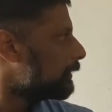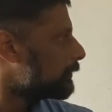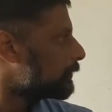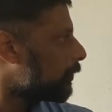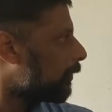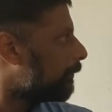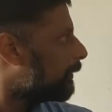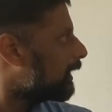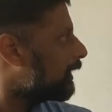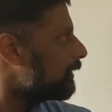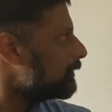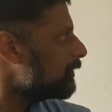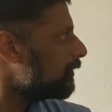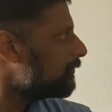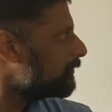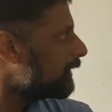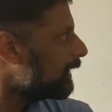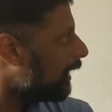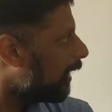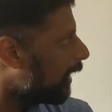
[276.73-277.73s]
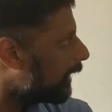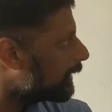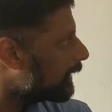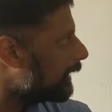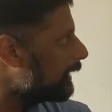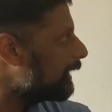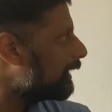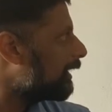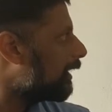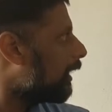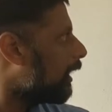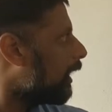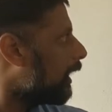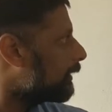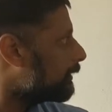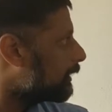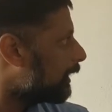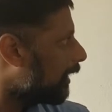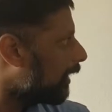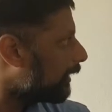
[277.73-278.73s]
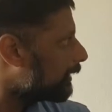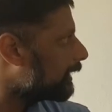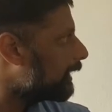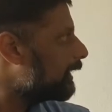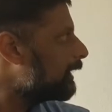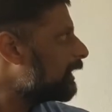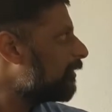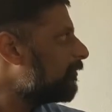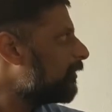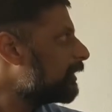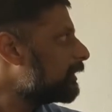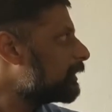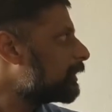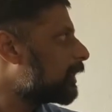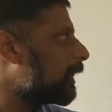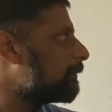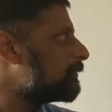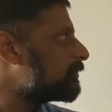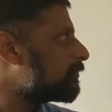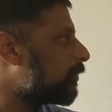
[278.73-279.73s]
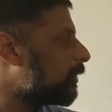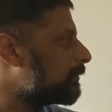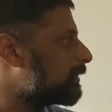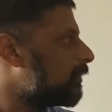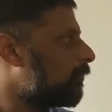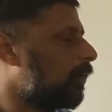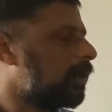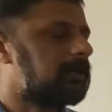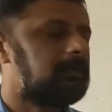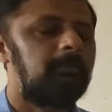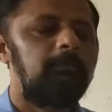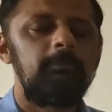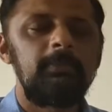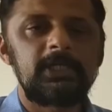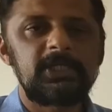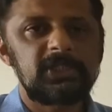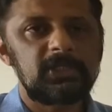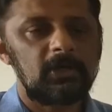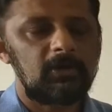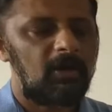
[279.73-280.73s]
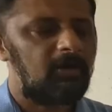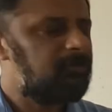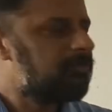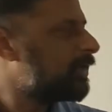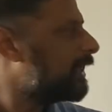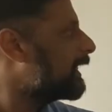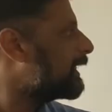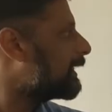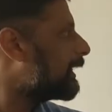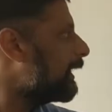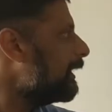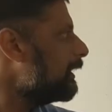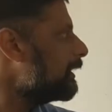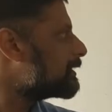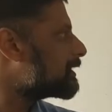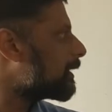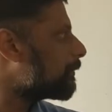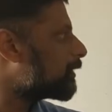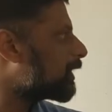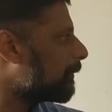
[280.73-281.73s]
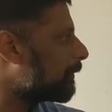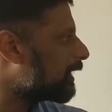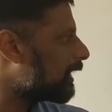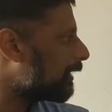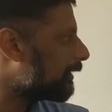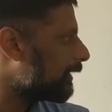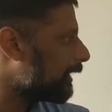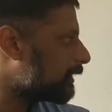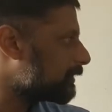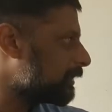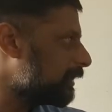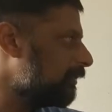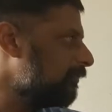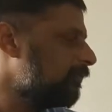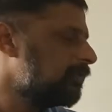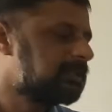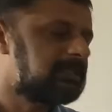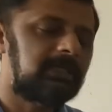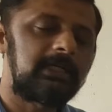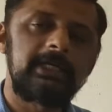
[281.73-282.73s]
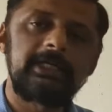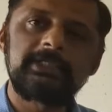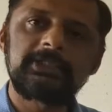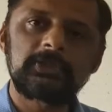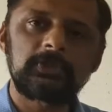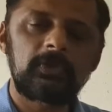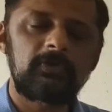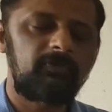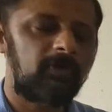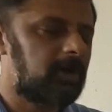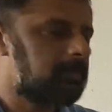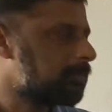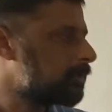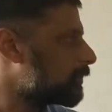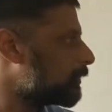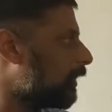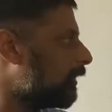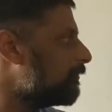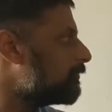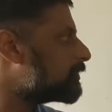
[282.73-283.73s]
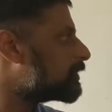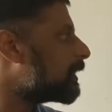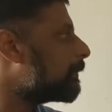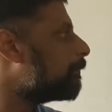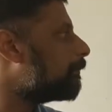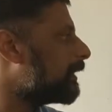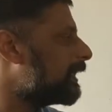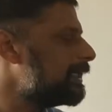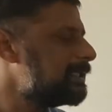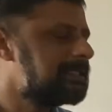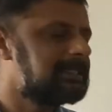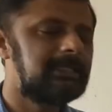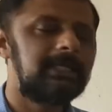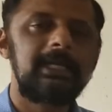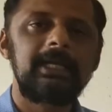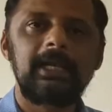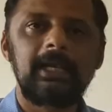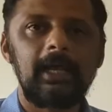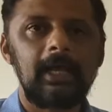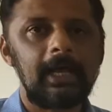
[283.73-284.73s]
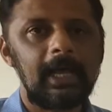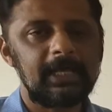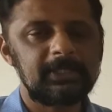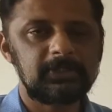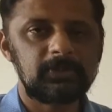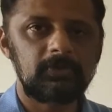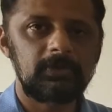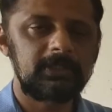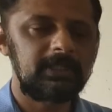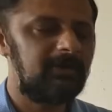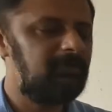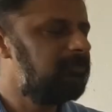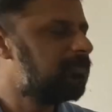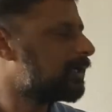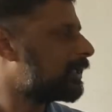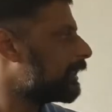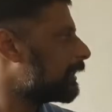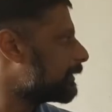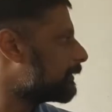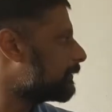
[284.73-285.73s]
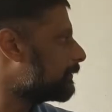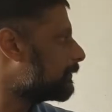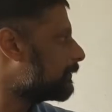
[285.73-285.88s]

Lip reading: So because of the organic effect comes from the mixture of heat and some chemical reaction which leads to the formation of some beads as shown in the figure.